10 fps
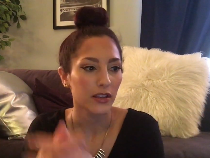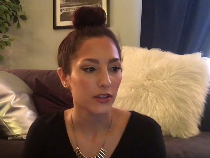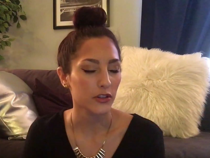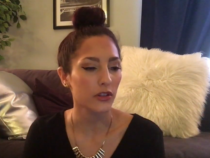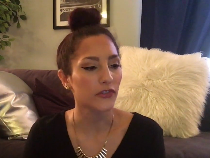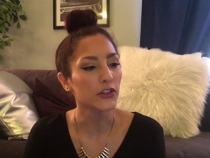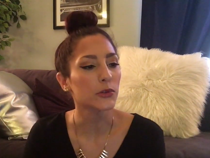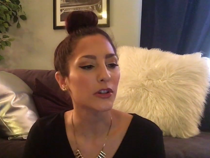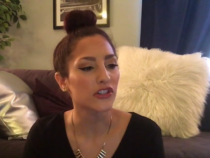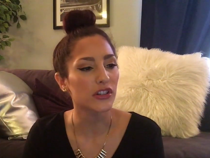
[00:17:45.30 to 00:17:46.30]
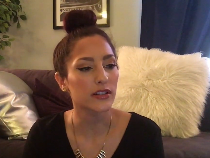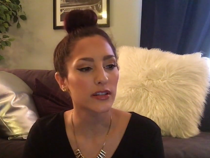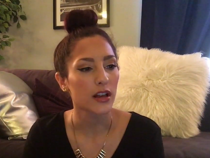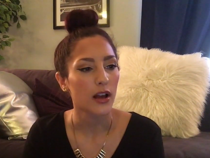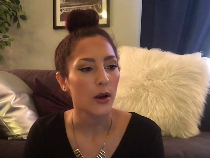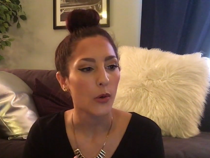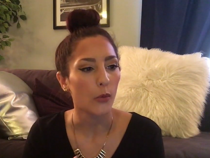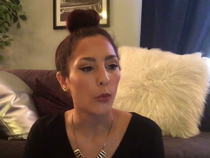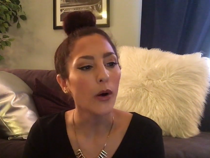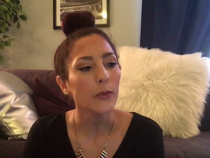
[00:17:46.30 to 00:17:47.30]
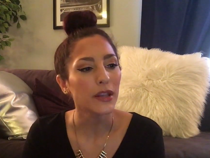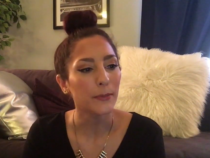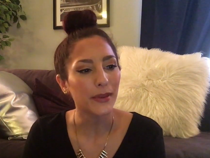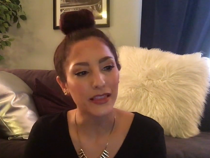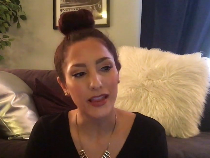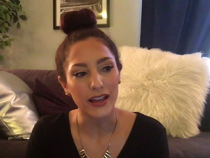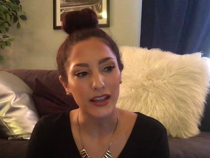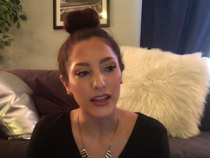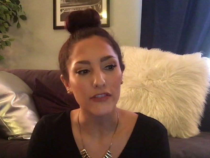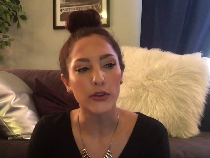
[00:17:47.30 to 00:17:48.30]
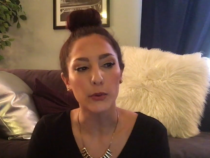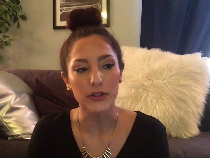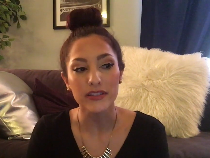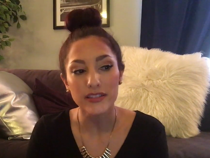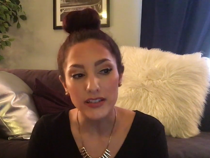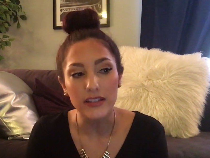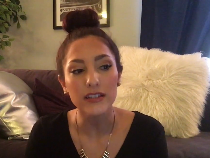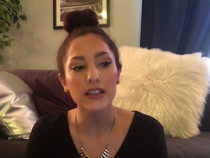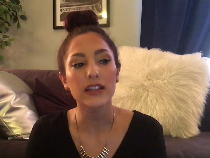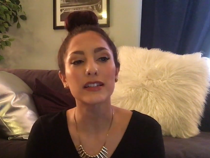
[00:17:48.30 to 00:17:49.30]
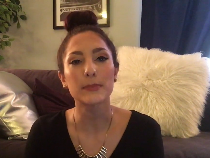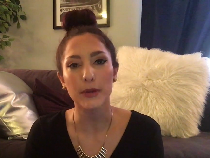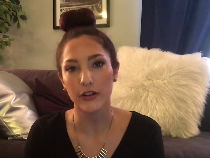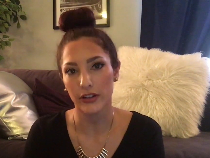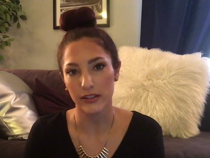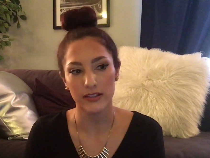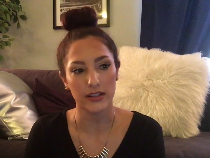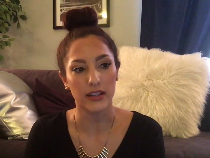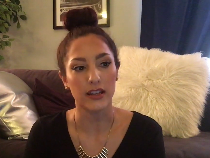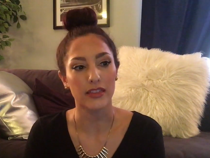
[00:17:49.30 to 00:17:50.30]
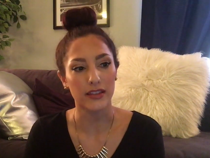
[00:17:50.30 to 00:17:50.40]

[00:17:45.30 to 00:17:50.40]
So the first question is, what would it be like if you were still experiencing